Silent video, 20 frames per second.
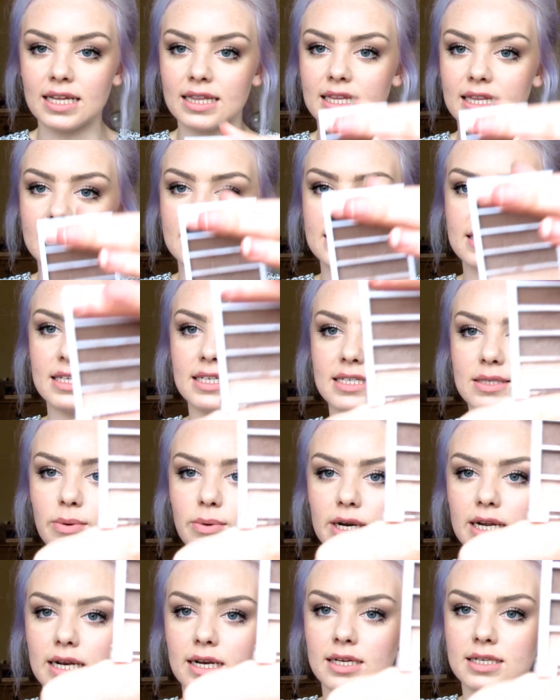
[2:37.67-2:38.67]
This is
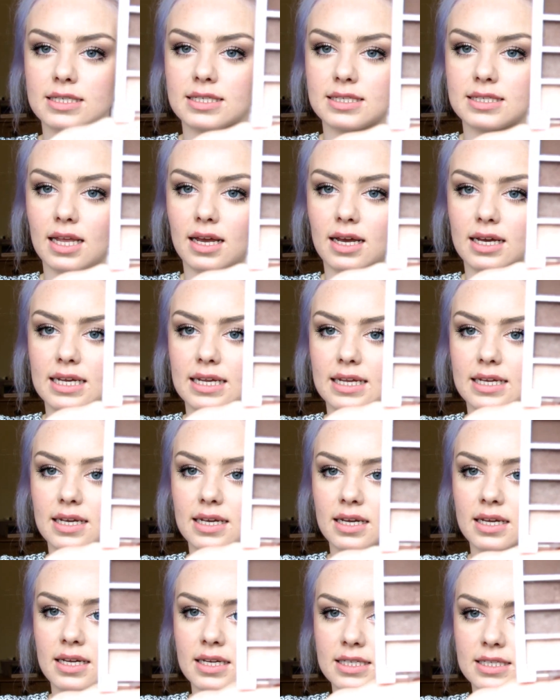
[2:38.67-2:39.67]
what it looks like.
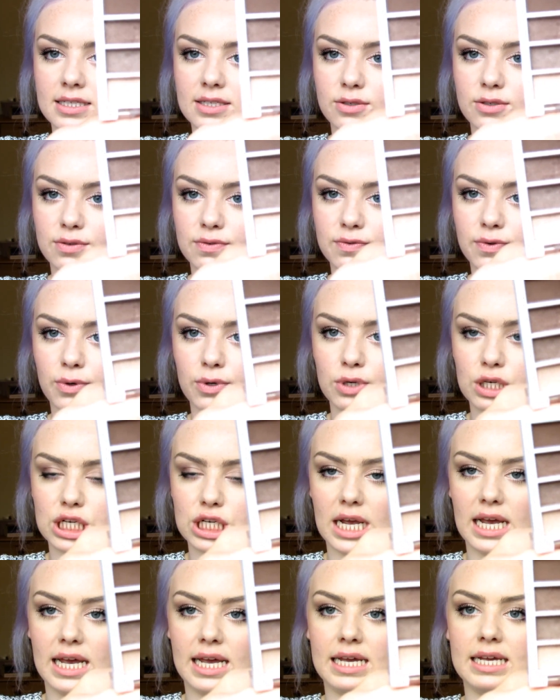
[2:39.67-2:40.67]
It's got 4
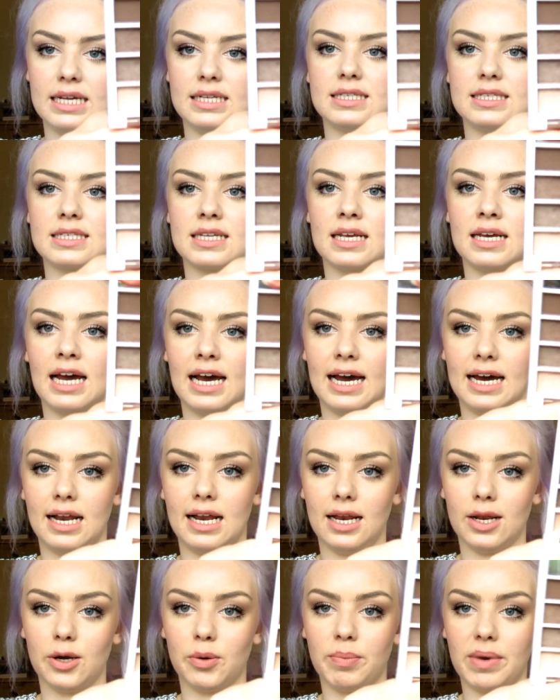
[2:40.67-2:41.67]
shades and
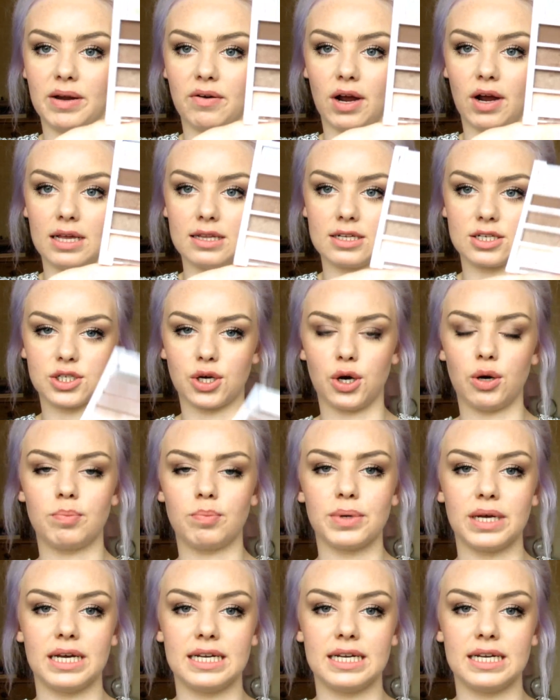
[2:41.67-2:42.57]
a little mirror at the top.